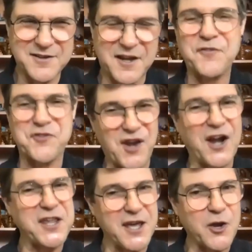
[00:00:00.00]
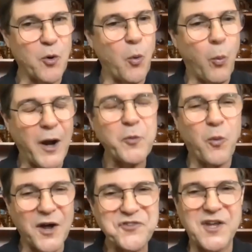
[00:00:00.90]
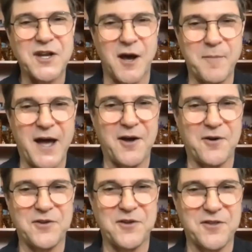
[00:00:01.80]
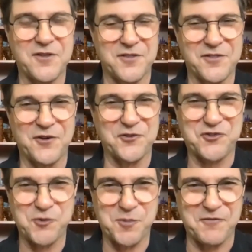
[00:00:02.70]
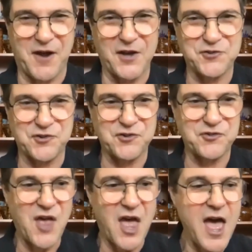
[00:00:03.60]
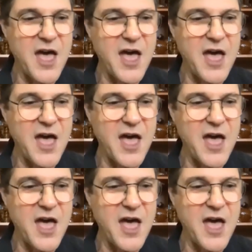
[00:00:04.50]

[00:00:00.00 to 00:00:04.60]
kind of studying what was it about those supervisors